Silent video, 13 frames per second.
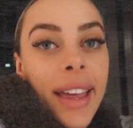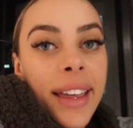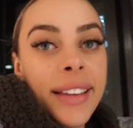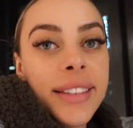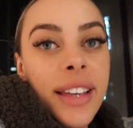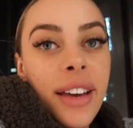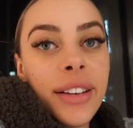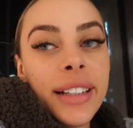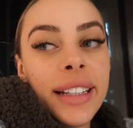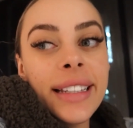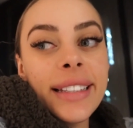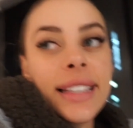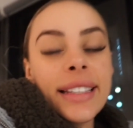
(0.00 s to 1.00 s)
It's
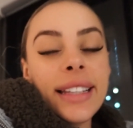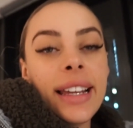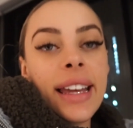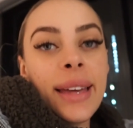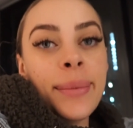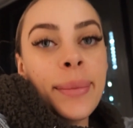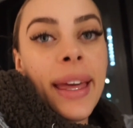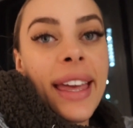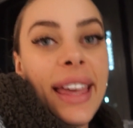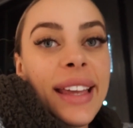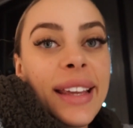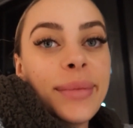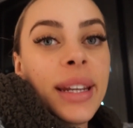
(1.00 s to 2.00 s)
currently 6 a.m.,
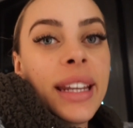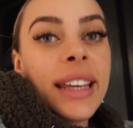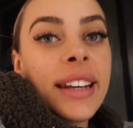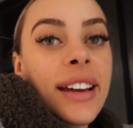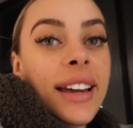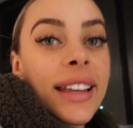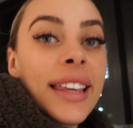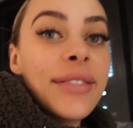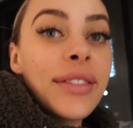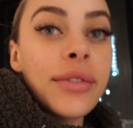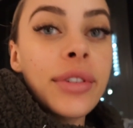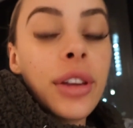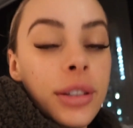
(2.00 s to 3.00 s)
and Monique and I are
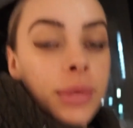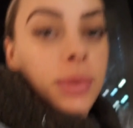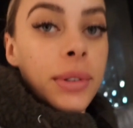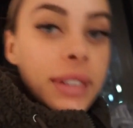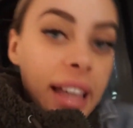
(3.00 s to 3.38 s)
leaving for the hospital